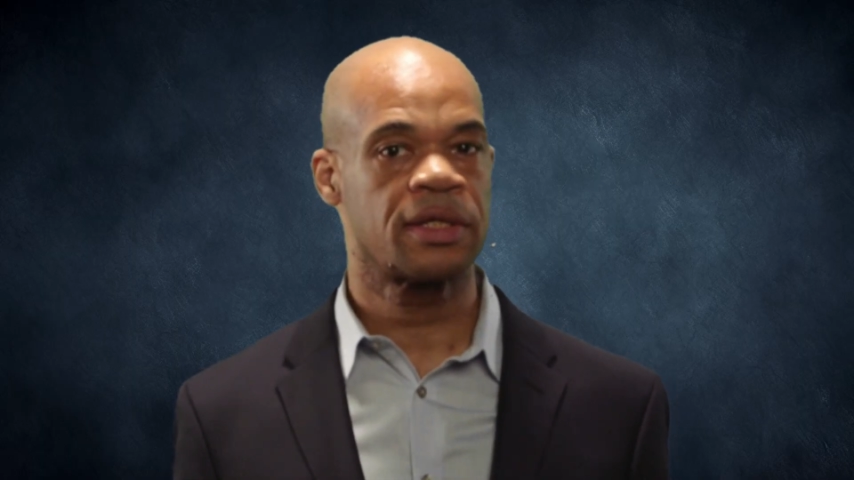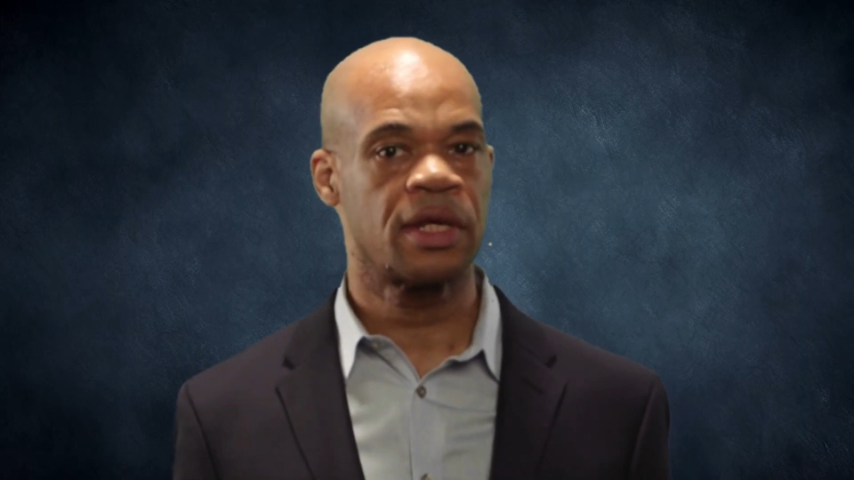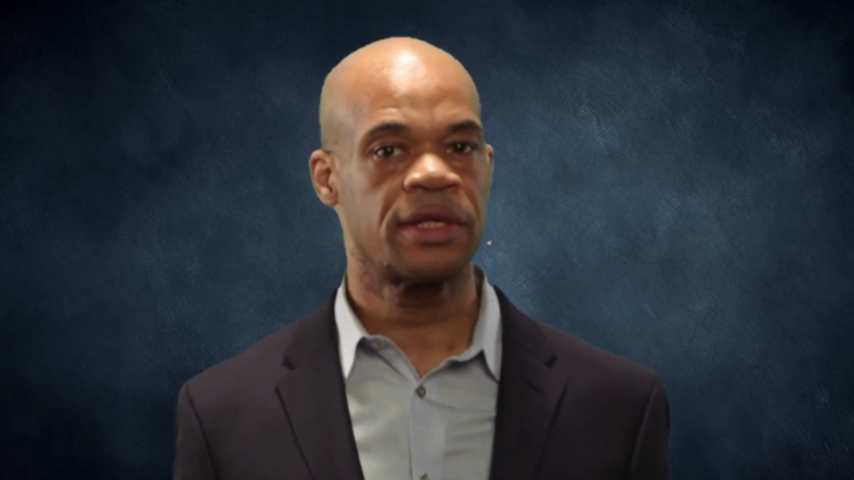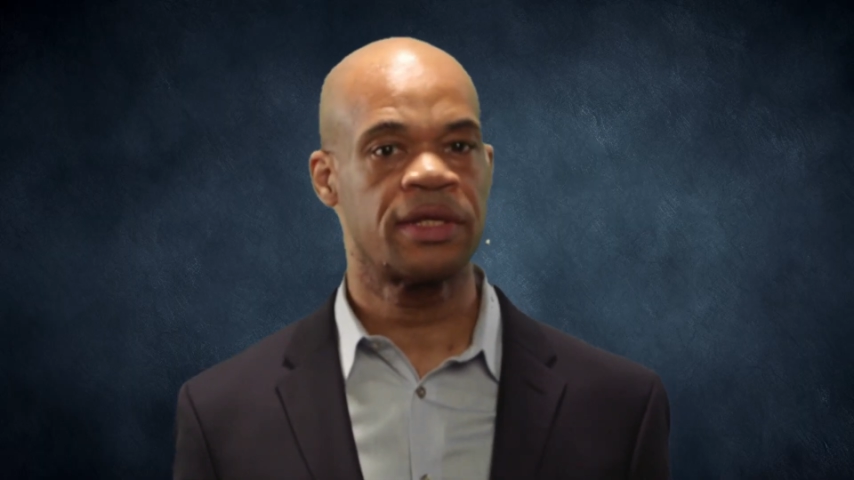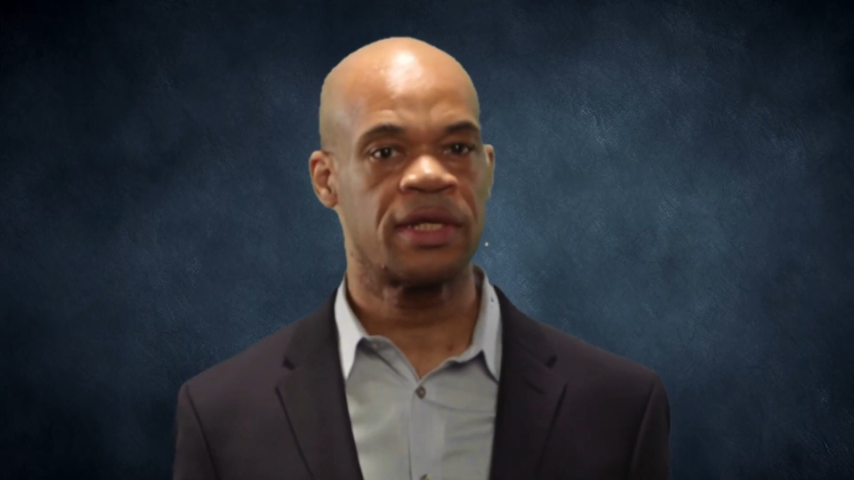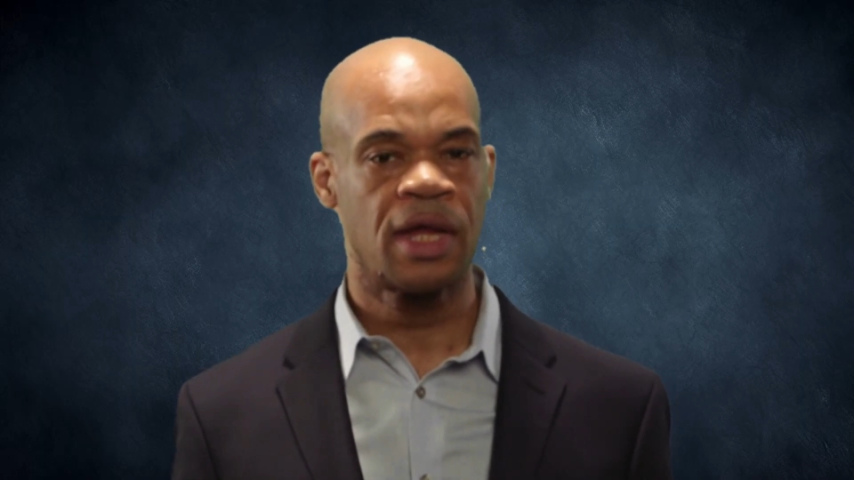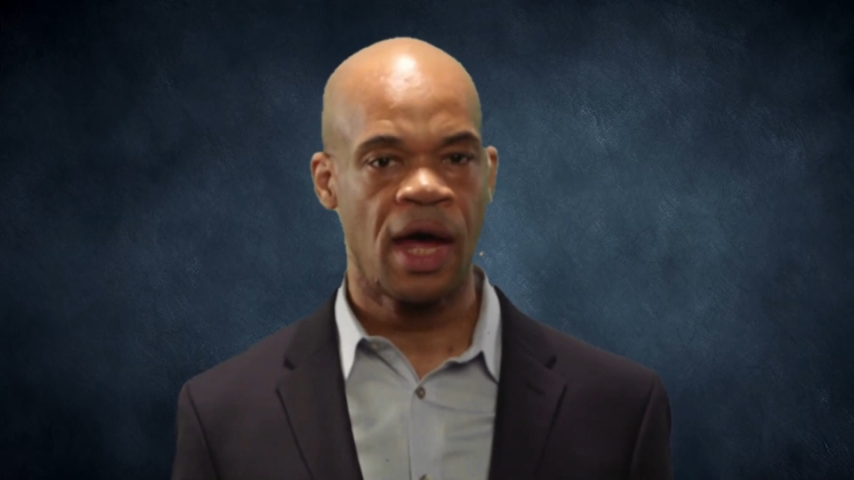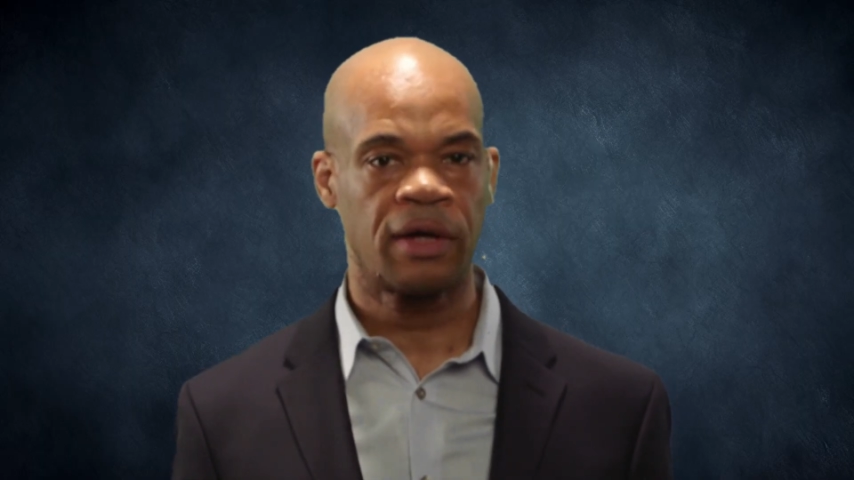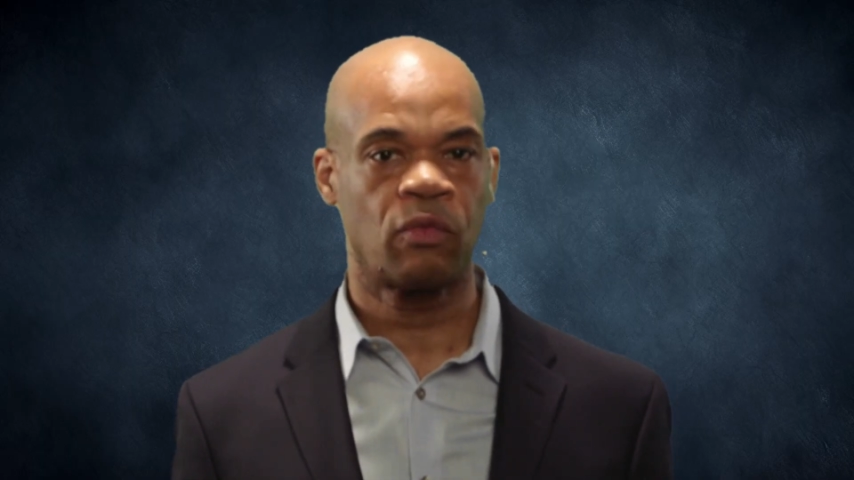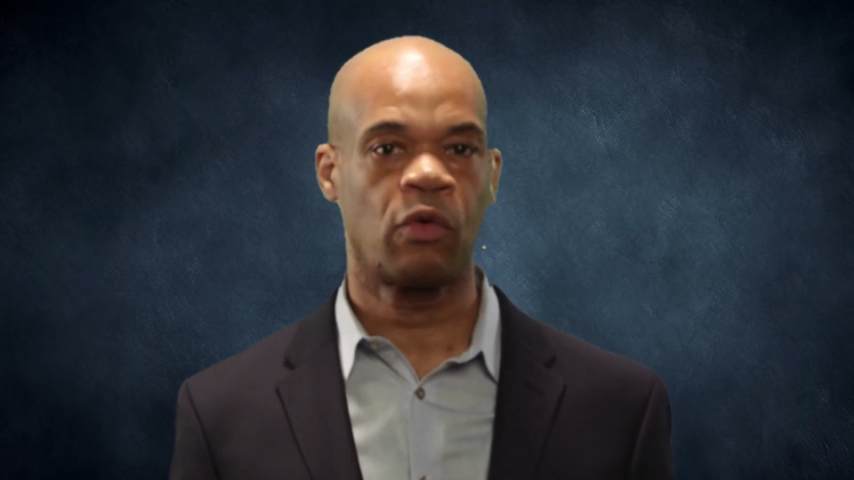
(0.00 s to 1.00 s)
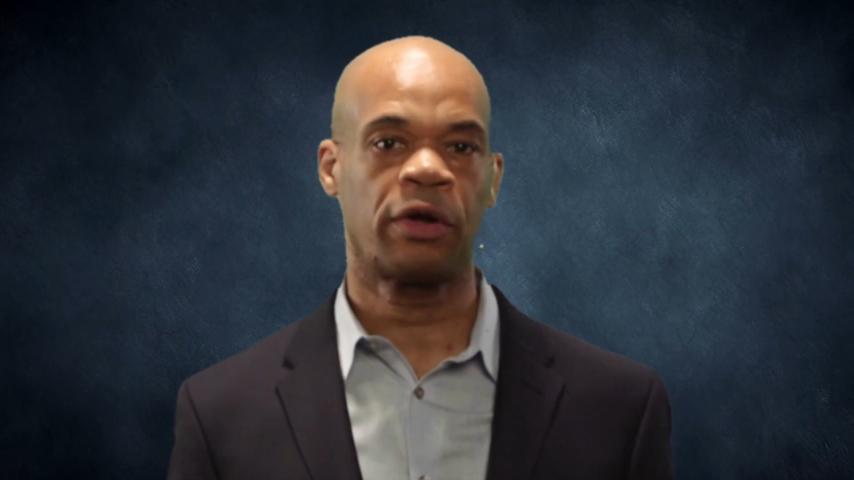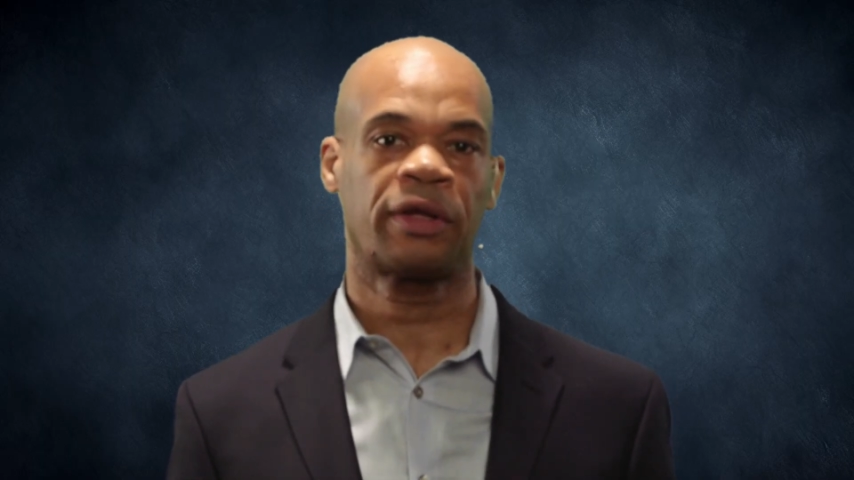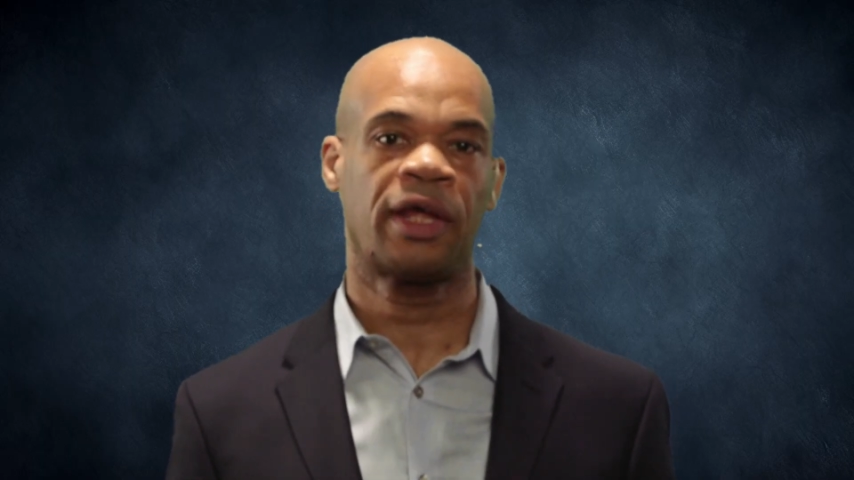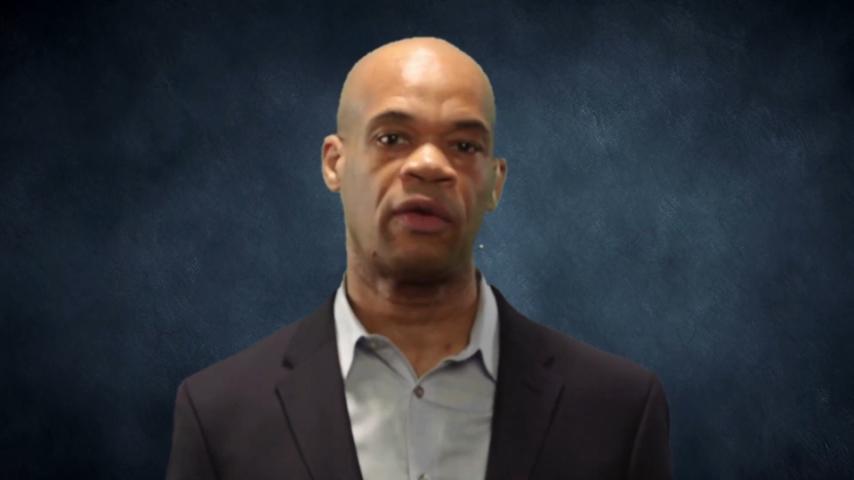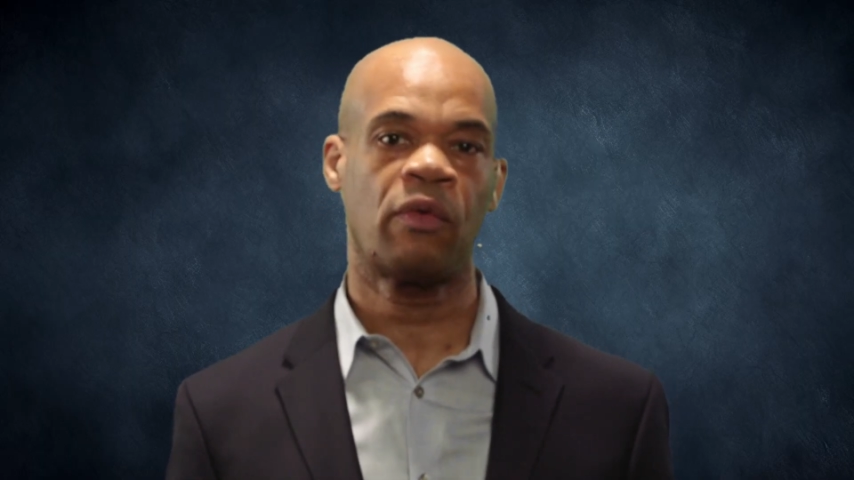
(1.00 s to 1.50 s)
does not
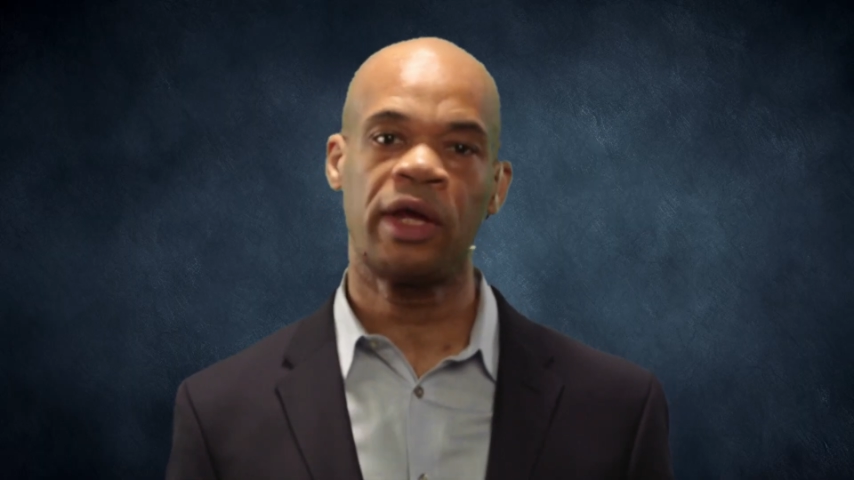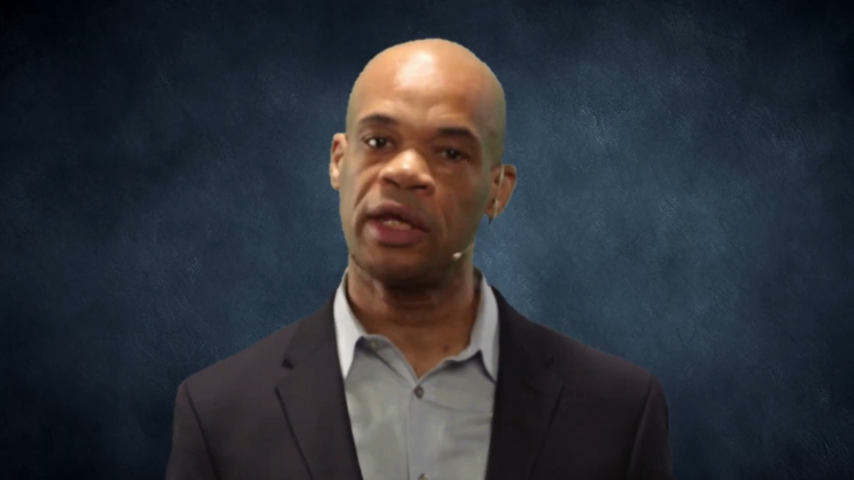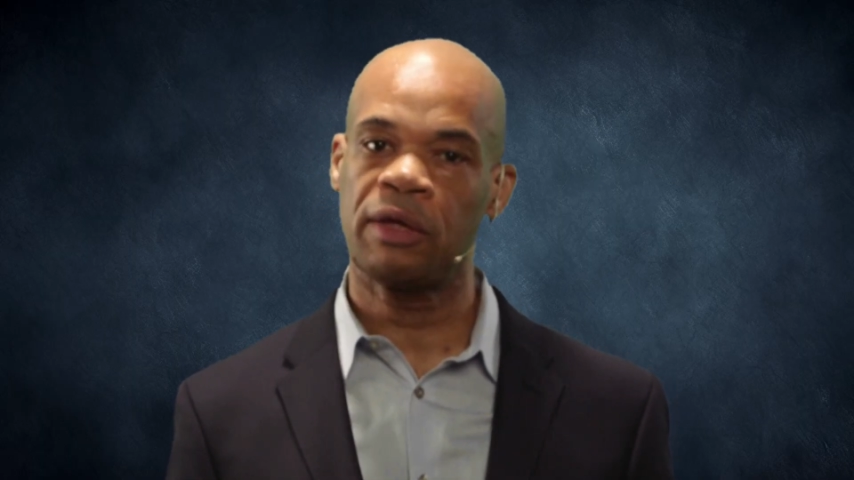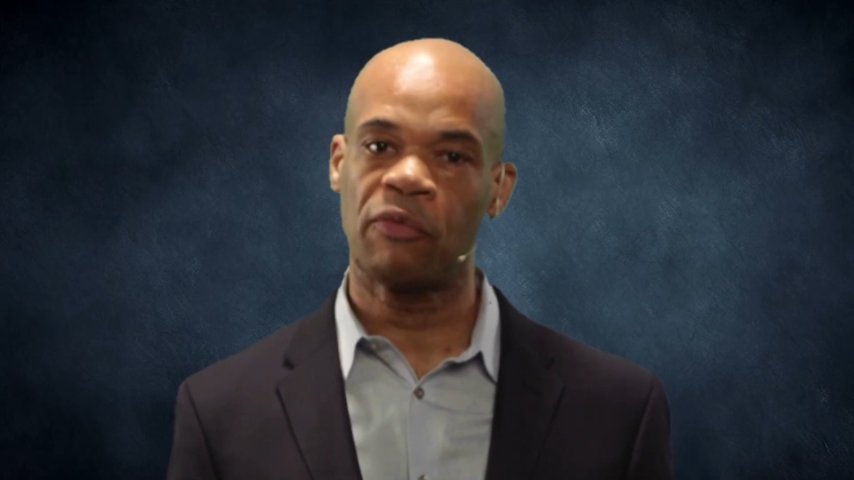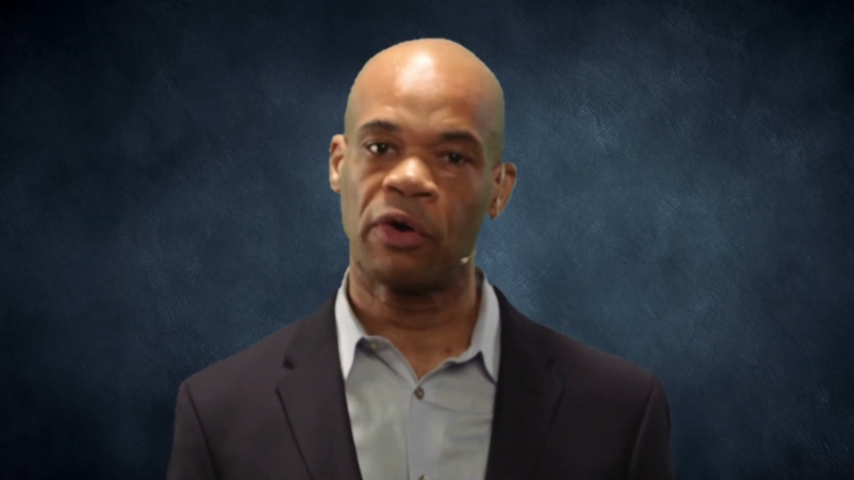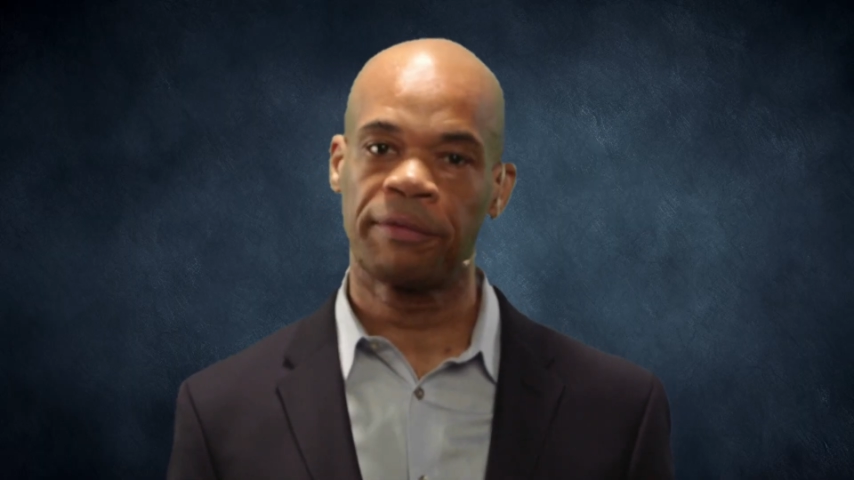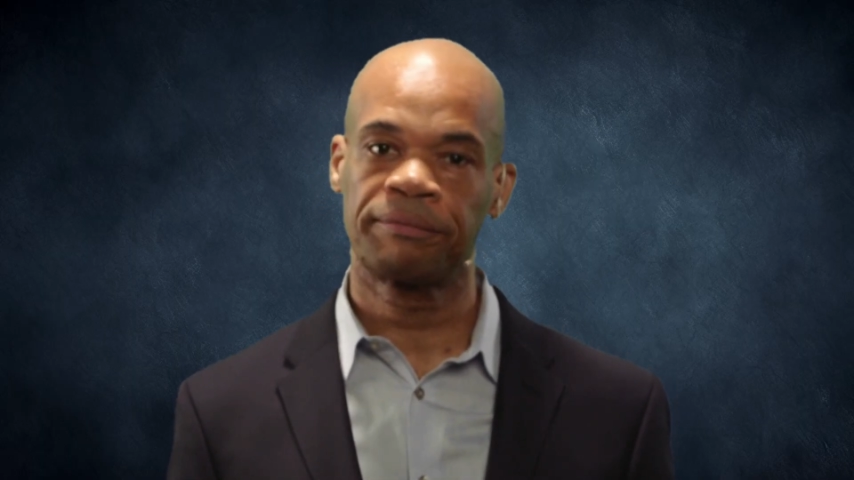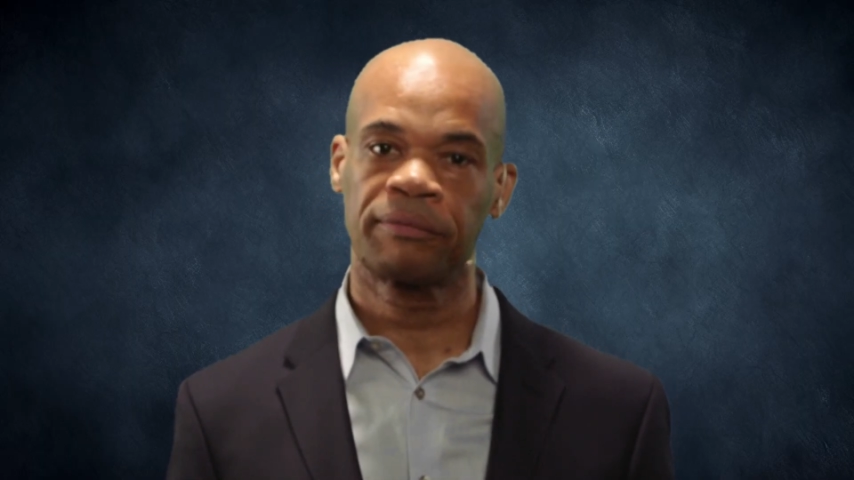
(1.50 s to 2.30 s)
work that way anymore.